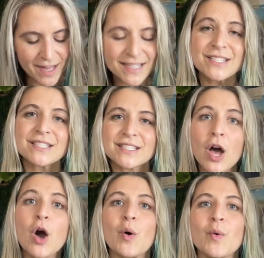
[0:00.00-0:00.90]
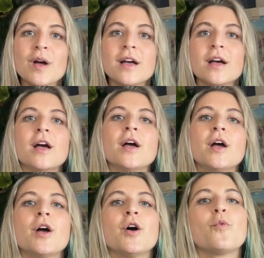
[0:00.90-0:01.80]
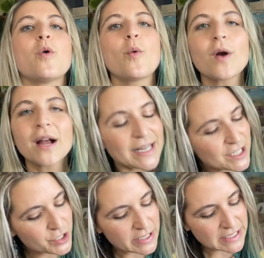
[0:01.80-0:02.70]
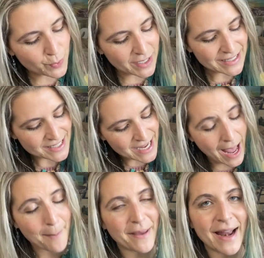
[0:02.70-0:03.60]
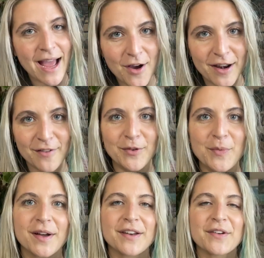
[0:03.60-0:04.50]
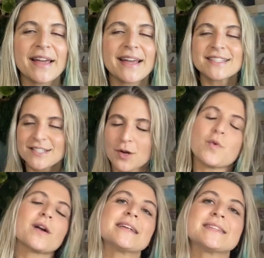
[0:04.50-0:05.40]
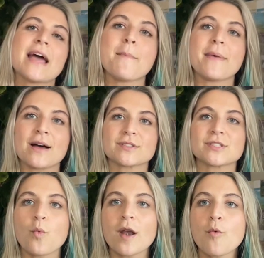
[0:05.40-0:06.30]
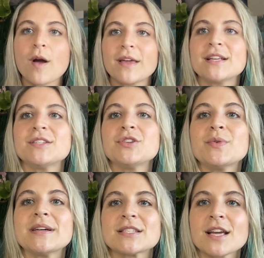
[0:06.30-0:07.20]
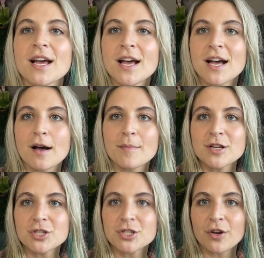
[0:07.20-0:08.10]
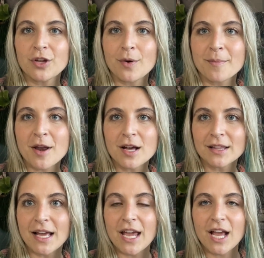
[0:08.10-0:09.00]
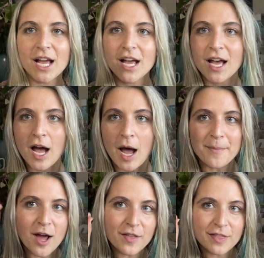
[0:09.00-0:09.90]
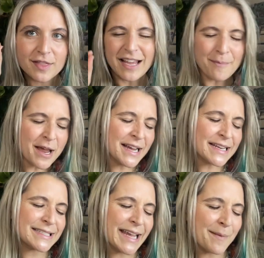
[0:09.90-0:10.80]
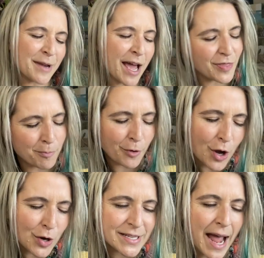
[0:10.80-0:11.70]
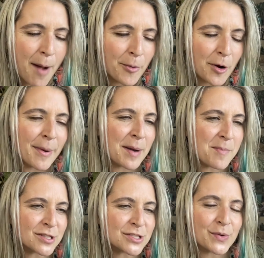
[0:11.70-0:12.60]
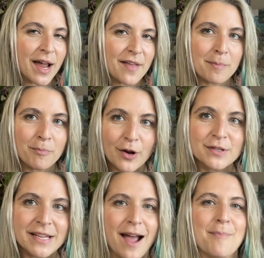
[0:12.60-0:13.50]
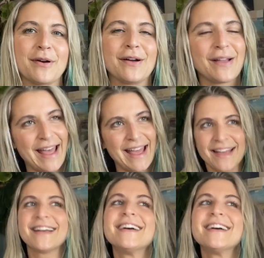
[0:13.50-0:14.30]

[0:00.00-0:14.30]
So what we're gonna do is we're gonna tap it out, everyone, okay? So we're gonna tap it out. So what I want you to do is, I'm gonna show you, I'm not gonna say I'm not the pro tapper, but I'm also not the pro tapper, okay?